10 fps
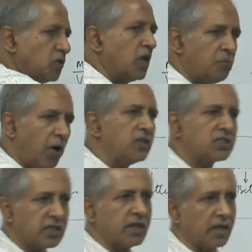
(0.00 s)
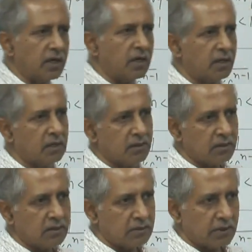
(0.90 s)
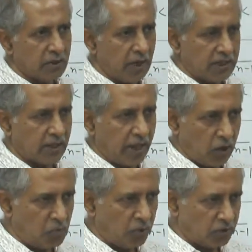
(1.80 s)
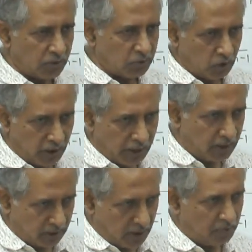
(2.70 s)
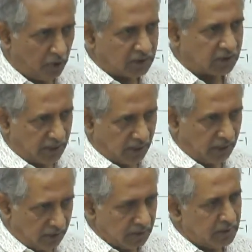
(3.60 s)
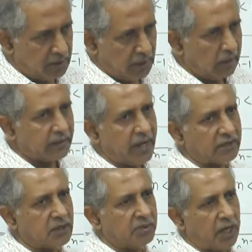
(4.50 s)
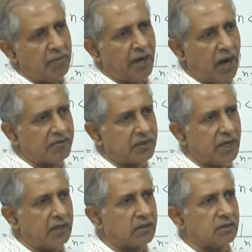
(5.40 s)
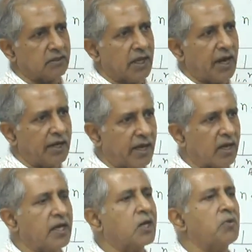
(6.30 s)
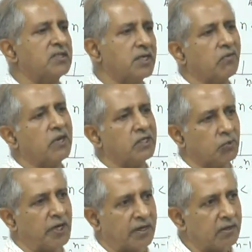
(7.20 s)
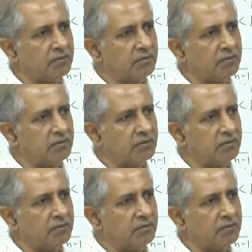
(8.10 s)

you keep on stirring, you know, it is like you put some sugar and keep on stirring. It will take some time, and after that, the entire liquid is equally sweet,